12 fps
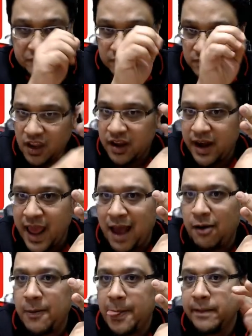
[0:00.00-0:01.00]

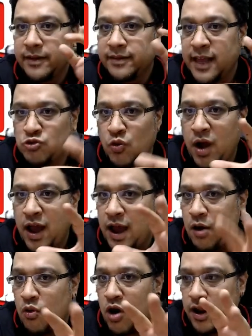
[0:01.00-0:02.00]
Now, that's why I
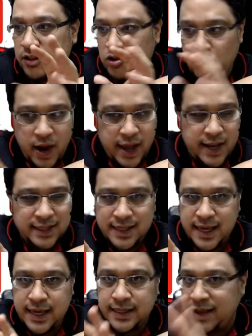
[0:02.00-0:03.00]
wanted to wait and
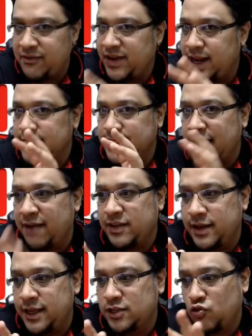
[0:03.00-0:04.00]
see 7 days after
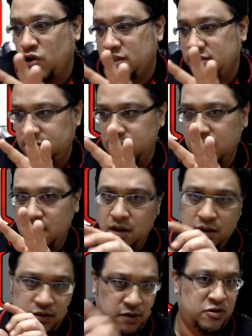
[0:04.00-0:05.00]
this what
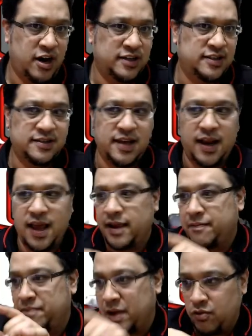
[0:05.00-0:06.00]
the prices are like.
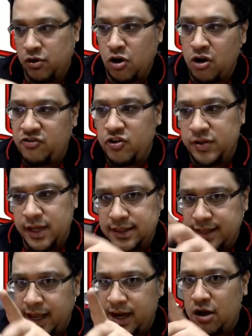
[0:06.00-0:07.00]
But we'll go through this,
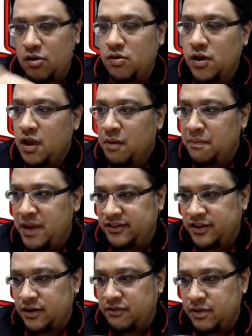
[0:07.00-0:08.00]
then I'll mention
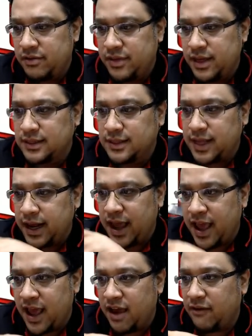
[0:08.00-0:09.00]
a few things that I
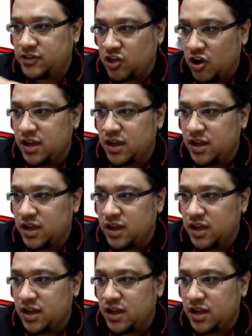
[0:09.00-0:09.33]
have. So